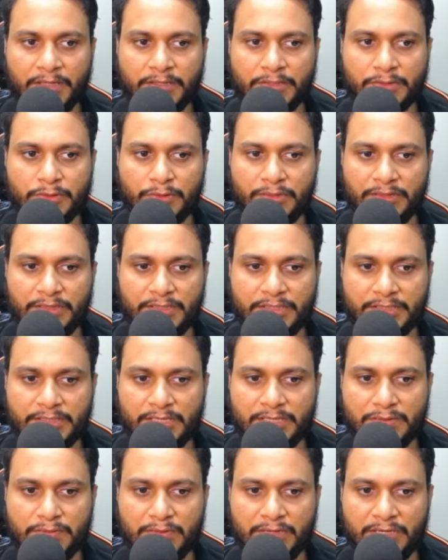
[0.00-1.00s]
So in this
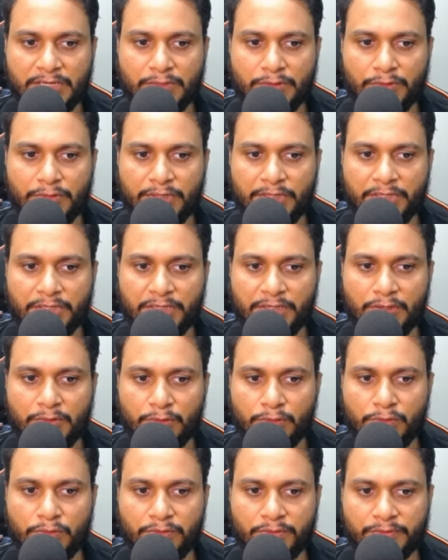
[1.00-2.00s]
case, we need to return
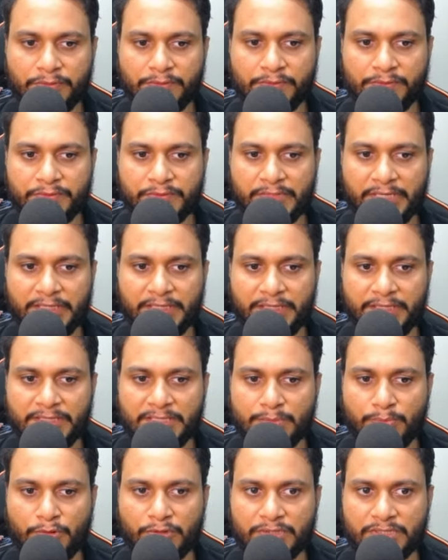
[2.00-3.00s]
true that it
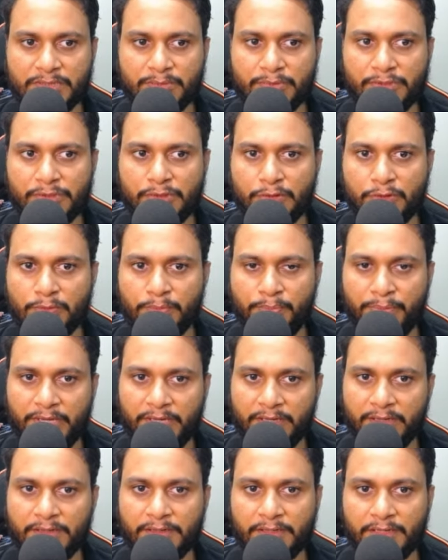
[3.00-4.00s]
is possible to
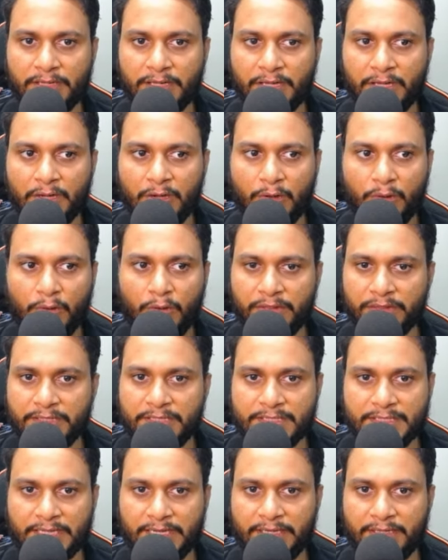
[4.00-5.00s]
pair all
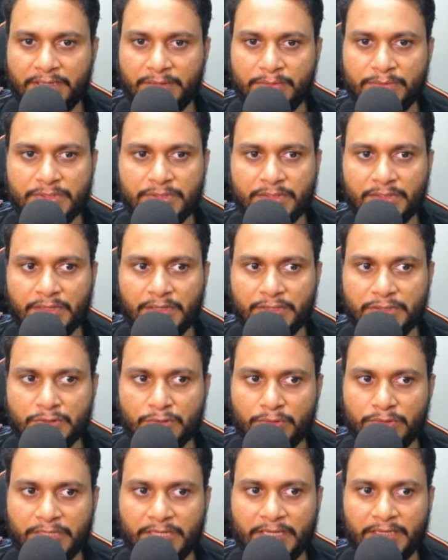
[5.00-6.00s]
these items
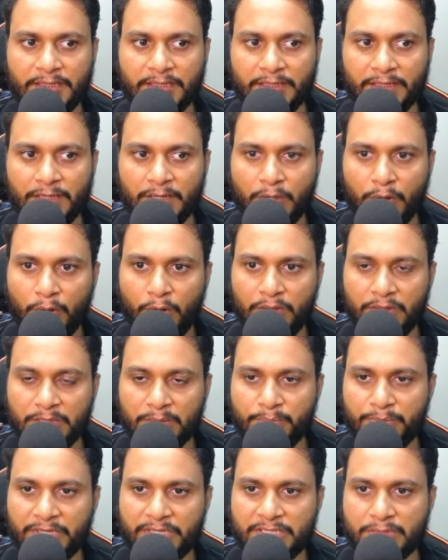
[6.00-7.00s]
so that all
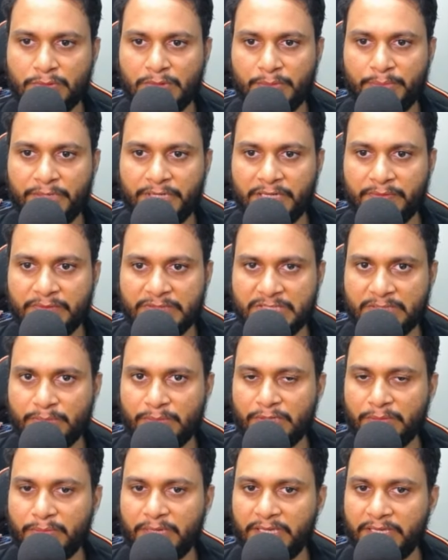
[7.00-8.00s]
the pairs will be
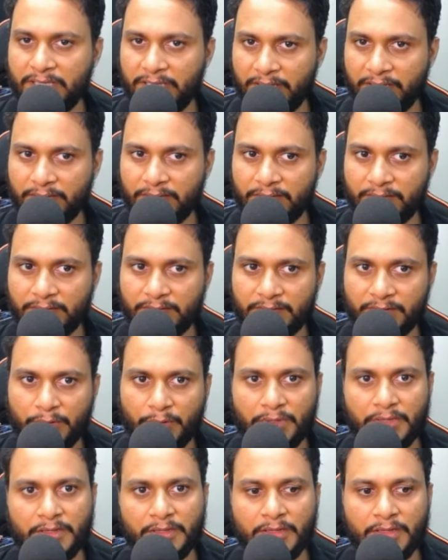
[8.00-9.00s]
divisible by k.
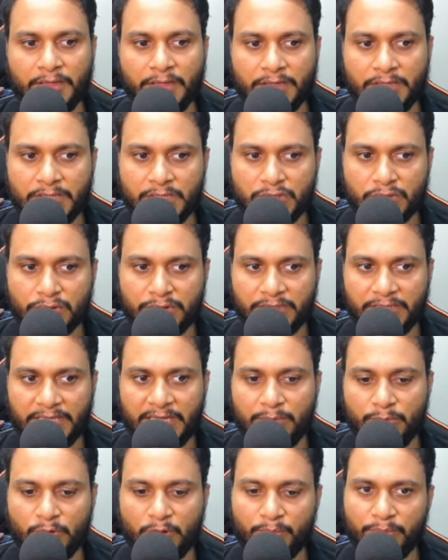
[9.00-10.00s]
Okay. So the
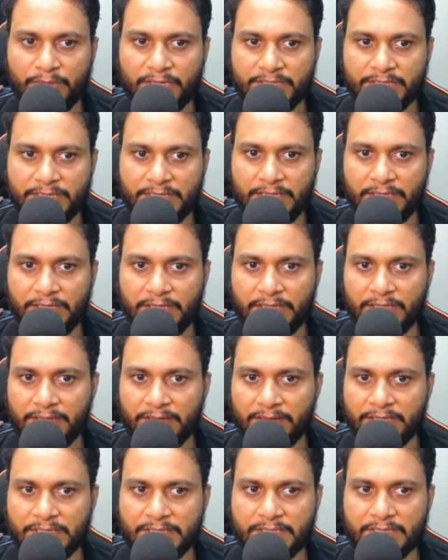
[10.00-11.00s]
time complexity
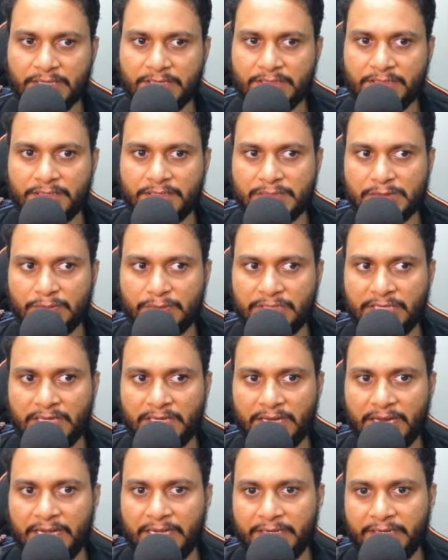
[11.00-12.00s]
in this case is we
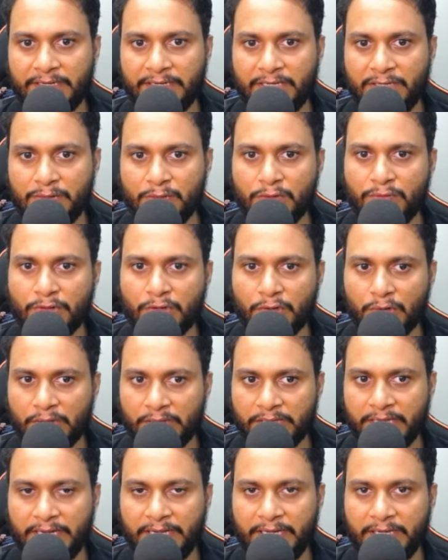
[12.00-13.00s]
are iterating over
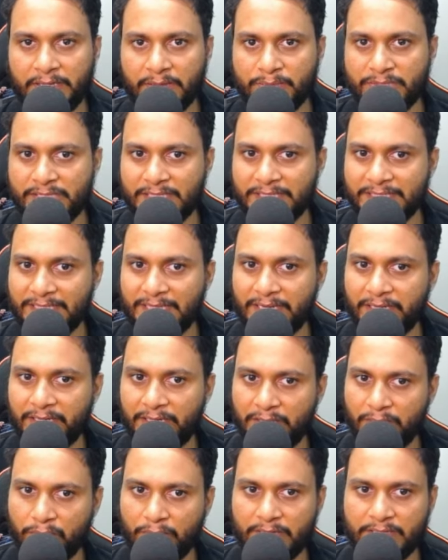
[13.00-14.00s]
all the items
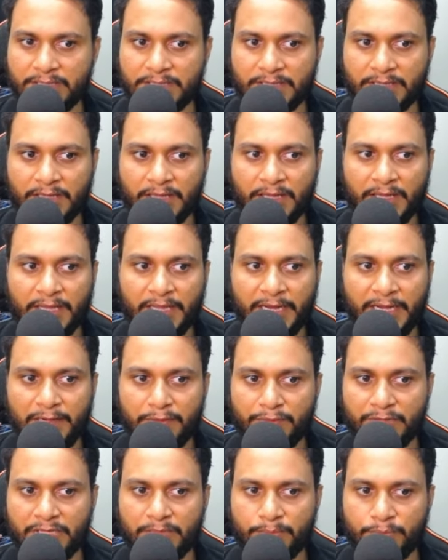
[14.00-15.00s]
exactly once and
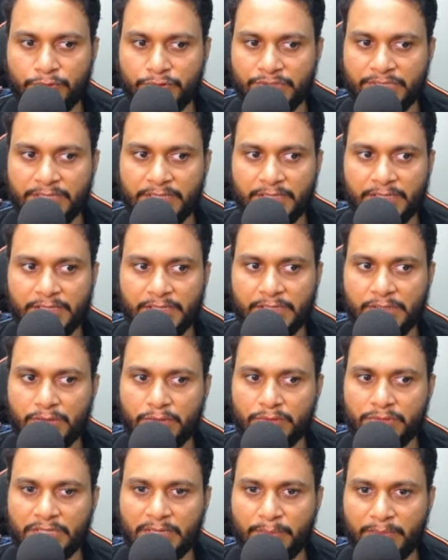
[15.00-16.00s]
we are pushing it
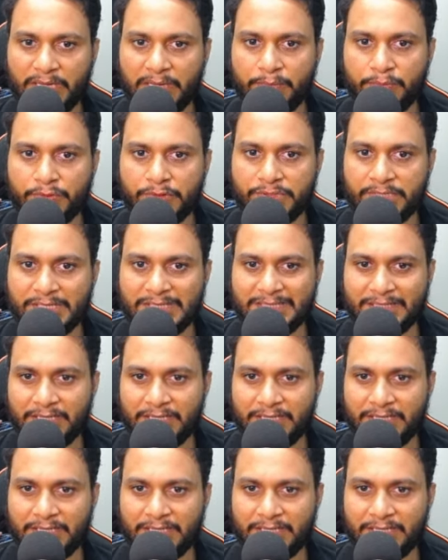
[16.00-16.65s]
into the map, which is